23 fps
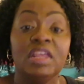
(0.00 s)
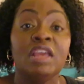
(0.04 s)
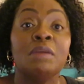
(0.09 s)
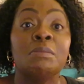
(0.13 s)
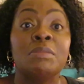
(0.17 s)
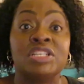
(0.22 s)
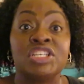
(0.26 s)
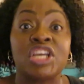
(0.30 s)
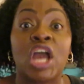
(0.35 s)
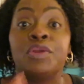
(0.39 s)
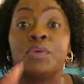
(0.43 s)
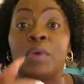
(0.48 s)

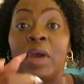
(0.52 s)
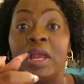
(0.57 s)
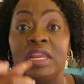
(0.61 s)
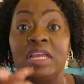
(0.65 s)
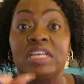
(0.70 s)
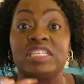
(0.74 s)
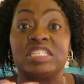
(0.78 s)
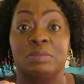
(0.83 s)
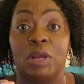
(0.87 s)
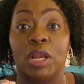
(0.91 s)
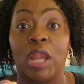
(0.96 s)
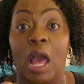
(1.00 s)
But y'all know I
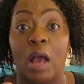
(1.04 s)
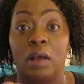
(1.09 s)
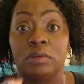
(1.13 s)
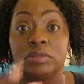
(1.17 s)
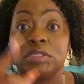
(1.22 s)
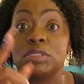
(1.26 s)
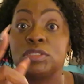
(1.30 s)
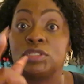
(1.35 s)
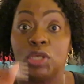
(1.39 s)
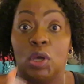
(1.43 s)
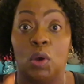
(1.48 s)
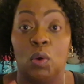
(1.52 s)
love some gloss.
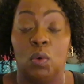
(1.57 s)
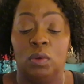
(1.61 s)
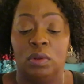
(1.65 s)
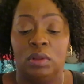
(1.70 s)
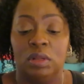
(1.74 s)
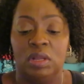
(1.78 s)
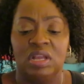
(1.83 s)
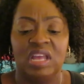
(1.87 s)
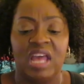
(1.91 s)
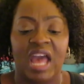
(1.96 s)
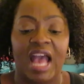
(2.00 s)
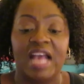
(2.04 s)
So
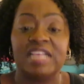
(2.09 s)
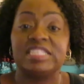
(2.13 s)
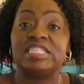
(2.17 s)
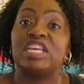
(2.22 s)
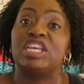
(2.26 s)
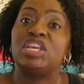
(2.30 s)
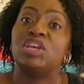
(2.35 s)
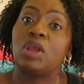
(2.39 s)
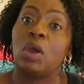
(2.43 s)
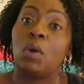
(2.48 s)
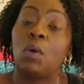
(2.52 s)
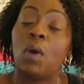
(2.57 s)
I said,
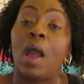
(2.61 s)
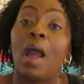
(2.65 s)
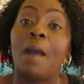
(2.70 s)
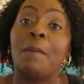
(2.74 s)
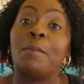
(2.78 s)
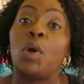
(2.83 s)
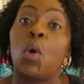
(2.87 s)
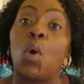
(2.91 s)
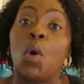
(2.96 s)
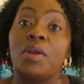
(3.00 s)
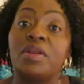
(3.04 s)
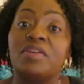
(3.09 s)
you know what? I'm
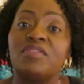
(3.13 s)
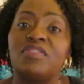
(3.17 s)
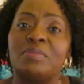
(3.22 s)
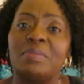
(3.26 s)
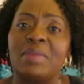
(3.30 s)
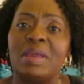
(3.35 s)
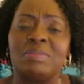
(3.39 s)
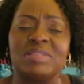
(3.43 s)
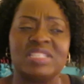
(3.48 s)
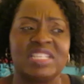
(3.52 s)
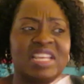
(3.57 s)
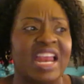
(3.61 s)
gonna order it from
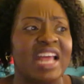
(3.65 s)
Amazon.